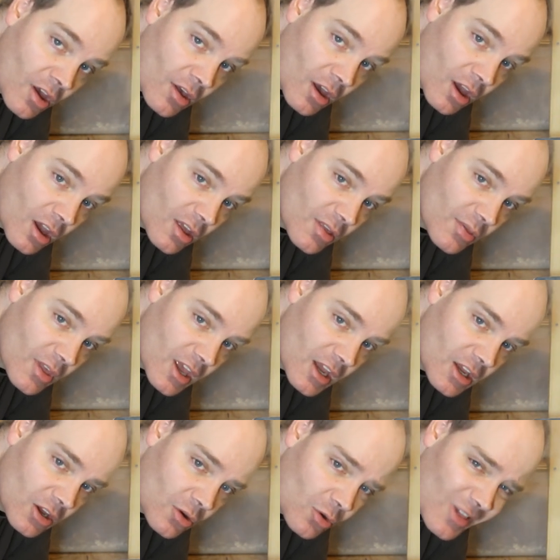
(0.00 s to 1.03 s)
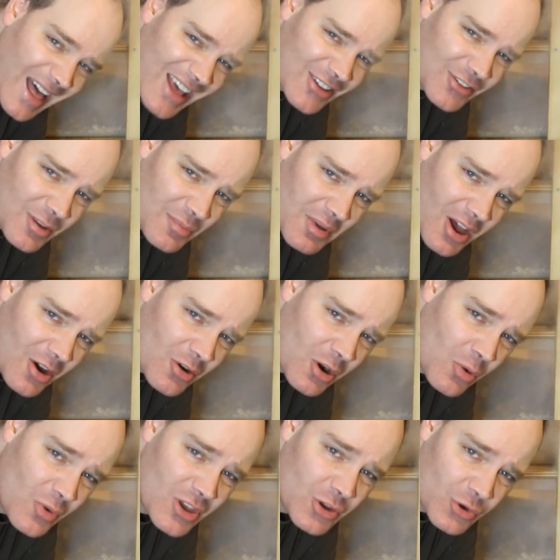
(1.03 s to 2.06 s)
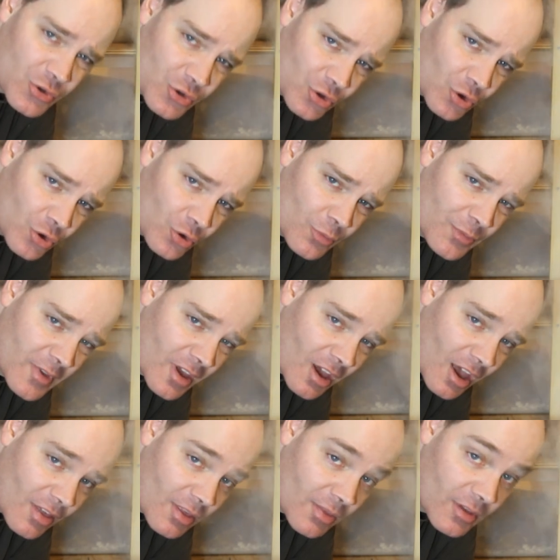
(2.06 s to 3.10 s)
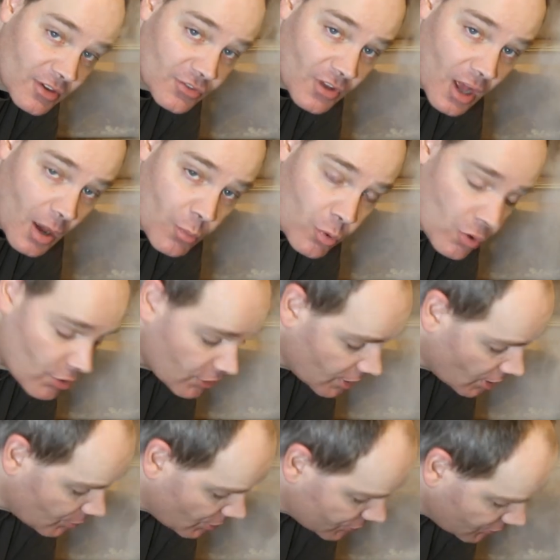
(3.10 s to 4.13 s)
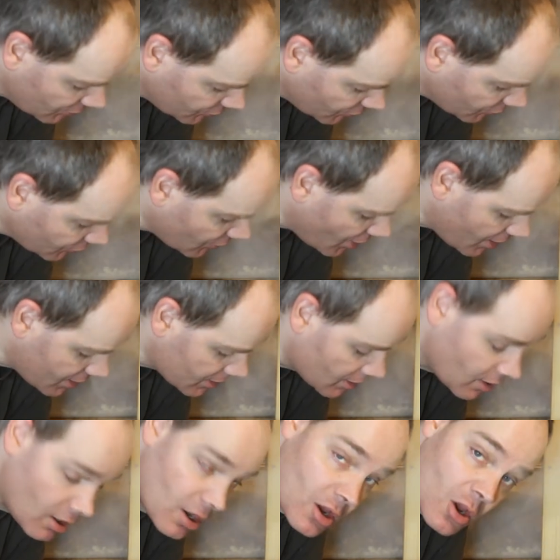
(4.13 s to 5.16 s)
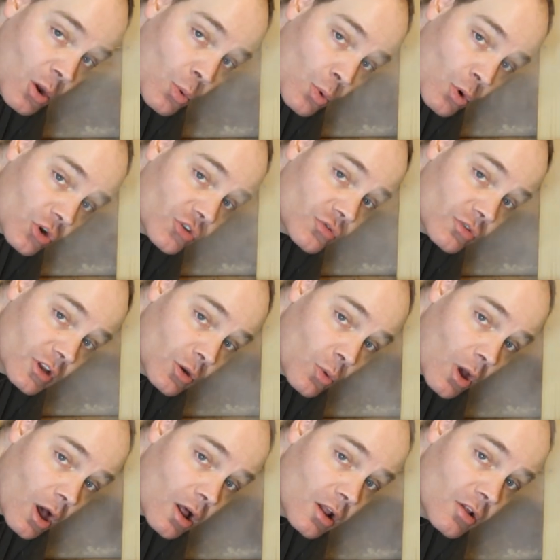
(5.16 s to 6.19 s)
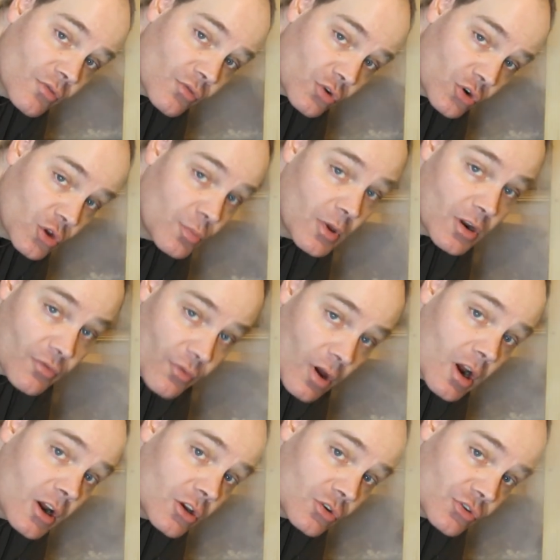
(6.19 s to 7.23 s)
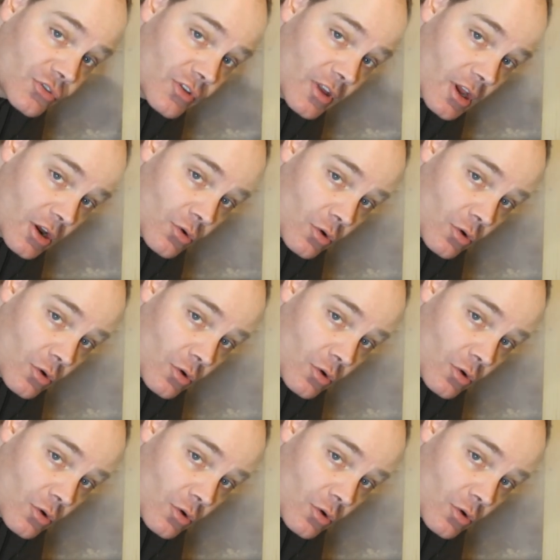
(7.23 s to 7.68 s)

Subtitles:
and they last about a week or two, and then they stop working. But this design works really well for humidifying your snake